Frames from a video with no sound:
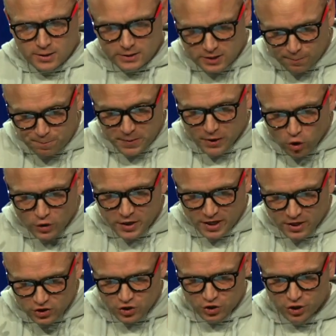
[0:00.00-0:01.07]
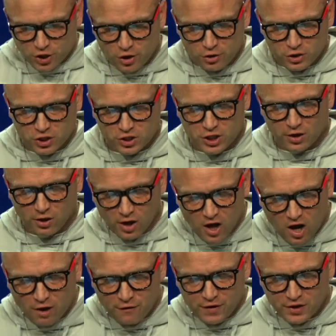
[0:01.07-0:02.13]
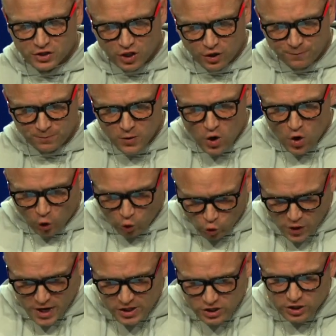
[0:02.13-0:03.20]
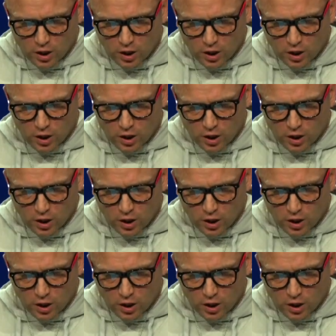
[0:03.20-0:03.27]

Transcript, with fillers: to build His church, to love and to reach